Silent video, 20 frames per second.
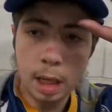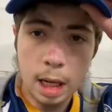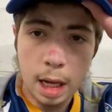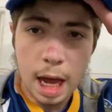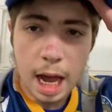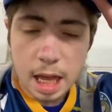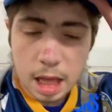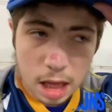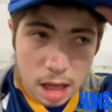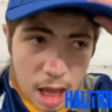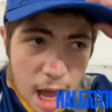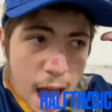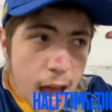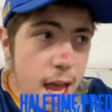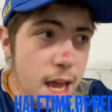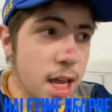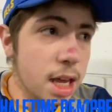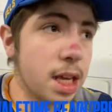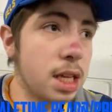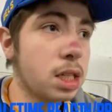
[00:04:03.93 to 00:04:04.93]
And
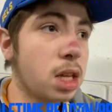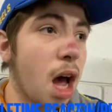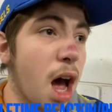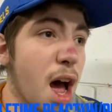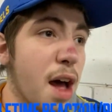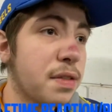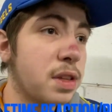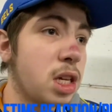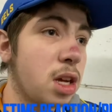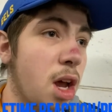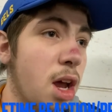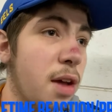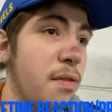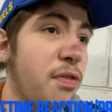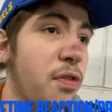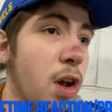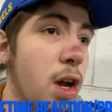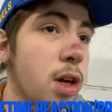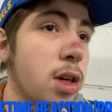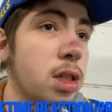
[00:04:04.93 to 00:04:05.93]
that is half time,
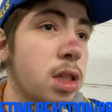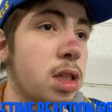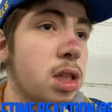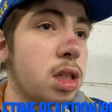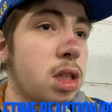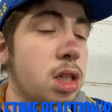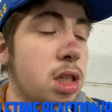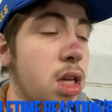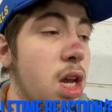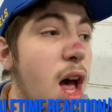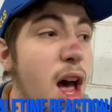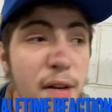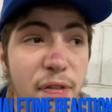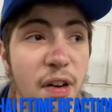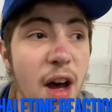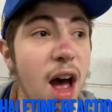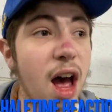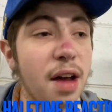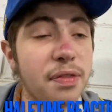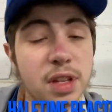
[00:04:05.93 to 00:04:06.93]
folks. Tough
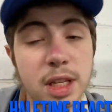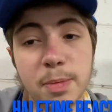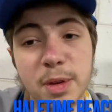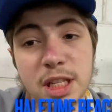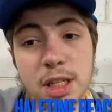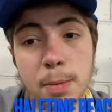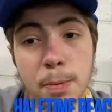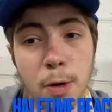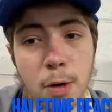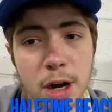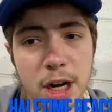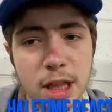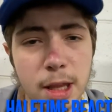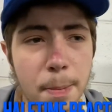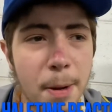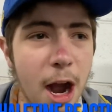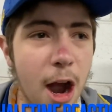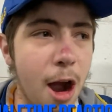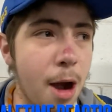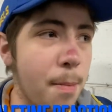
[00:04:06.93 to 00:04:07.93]
half to be supporting the
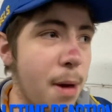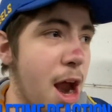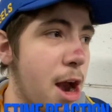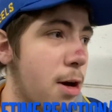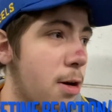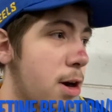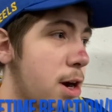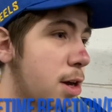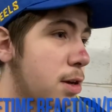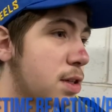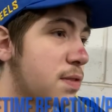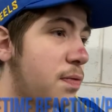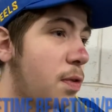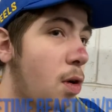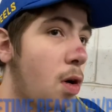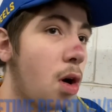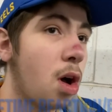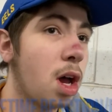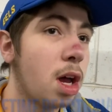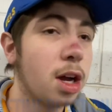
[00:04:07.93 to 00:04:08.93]
Parramatta Eels
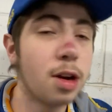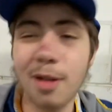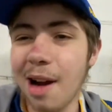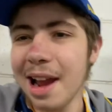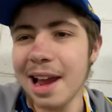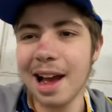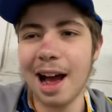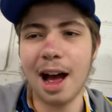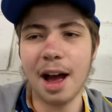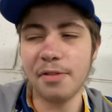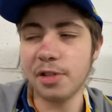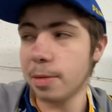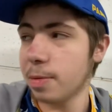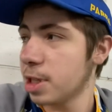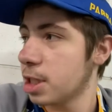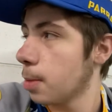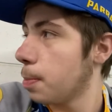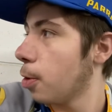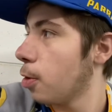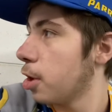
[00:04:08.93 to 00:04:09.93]
for. Great half to be
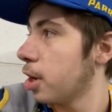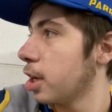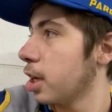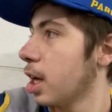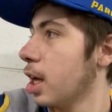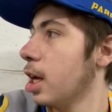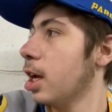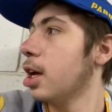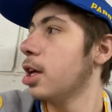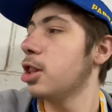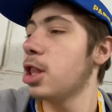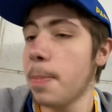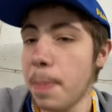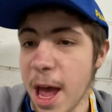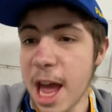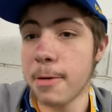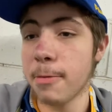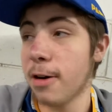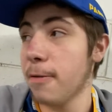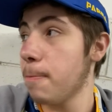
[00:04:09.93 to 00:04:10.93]
supporting the
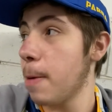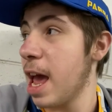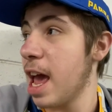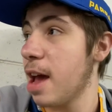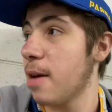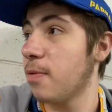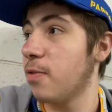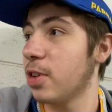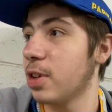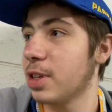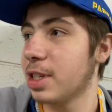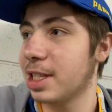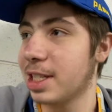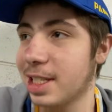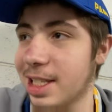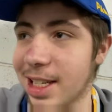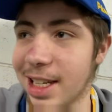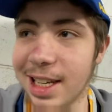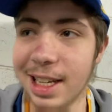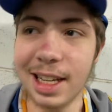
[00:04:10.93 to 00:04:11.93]
Penrith
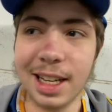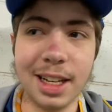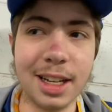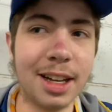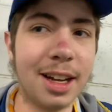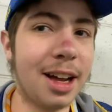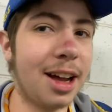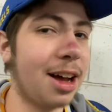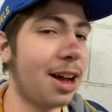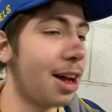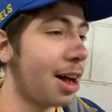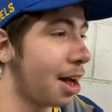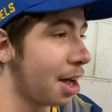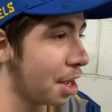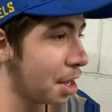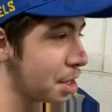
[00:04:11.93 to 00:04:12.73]
Panthers. Oh.